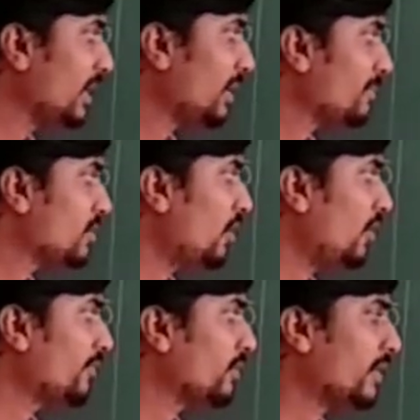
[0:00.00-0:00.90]
terms
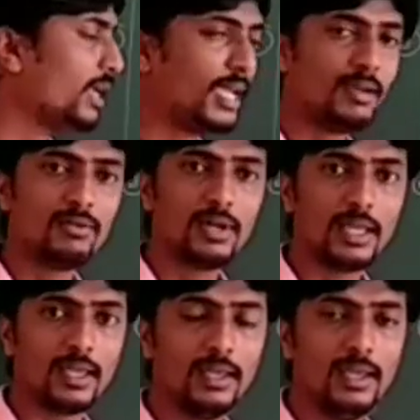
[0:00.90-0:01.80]
of your a
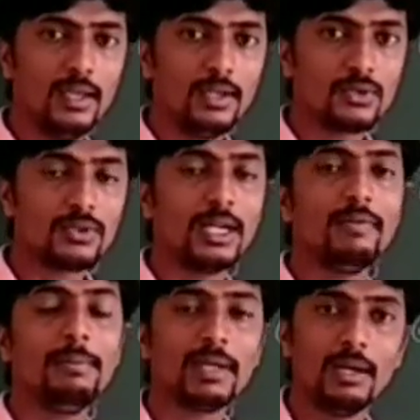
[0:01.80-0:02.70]
only, so that
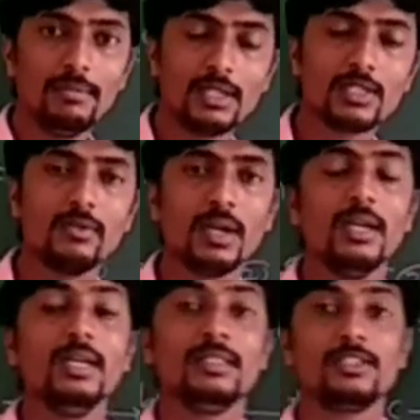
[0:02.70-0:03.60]
will become
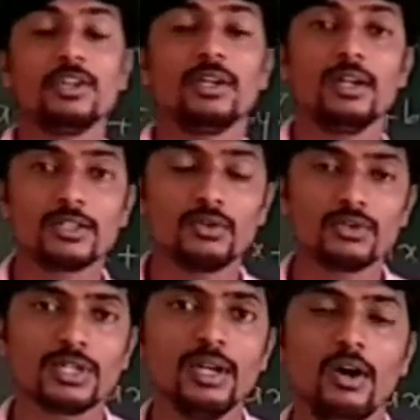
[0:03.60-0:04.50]
the general
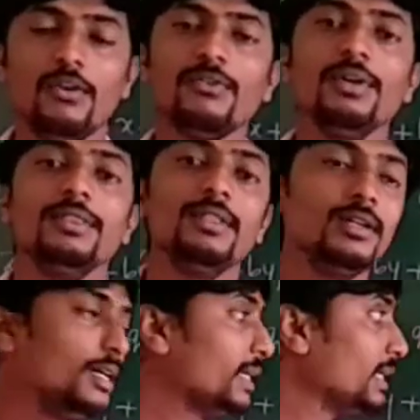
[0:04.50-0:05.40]
solution of
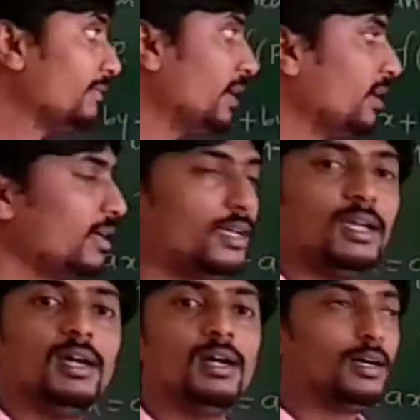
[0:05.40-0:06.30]
the given
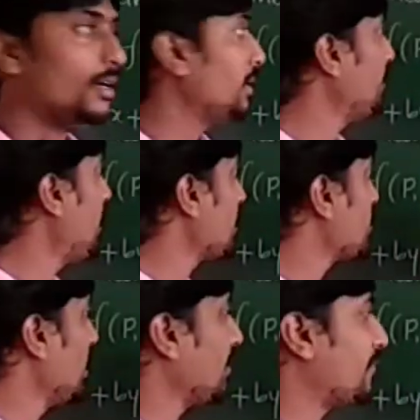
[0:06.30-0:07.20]

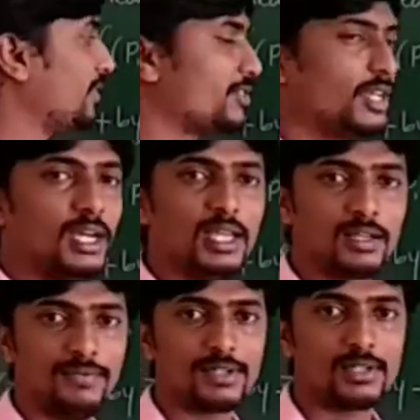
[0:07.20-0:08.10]
partial differential
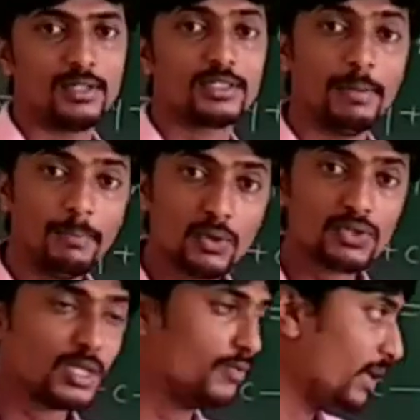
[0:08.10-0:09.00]
equation.
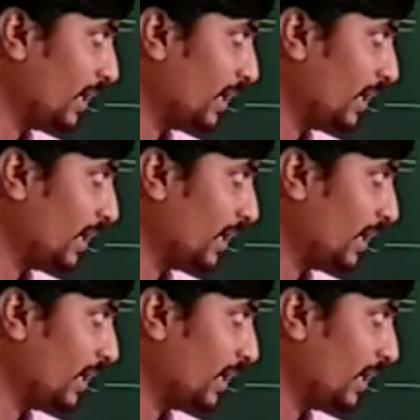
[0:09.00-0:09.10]
Suppose you